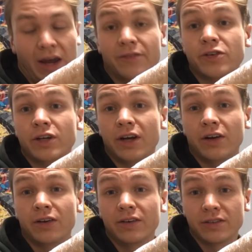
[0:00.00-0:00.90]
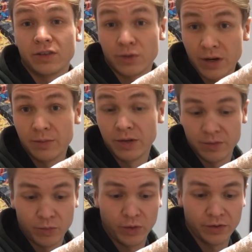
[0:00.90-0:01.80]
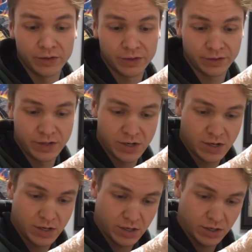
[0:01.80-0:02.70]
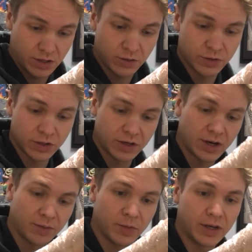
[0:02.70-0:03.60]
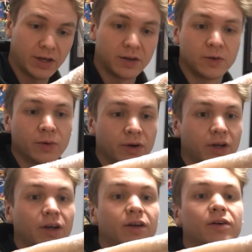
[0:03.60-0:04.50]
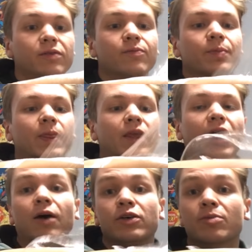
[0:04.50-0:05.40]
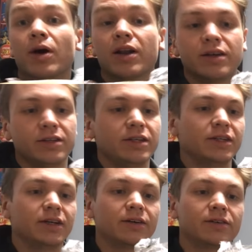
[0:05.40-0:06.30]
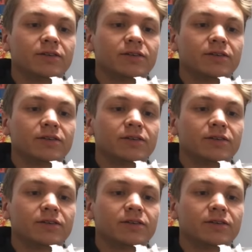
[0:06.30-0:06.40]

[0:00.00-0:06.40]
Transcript: Aftercare is incredibly important. You should not be ignoring how your body is healing.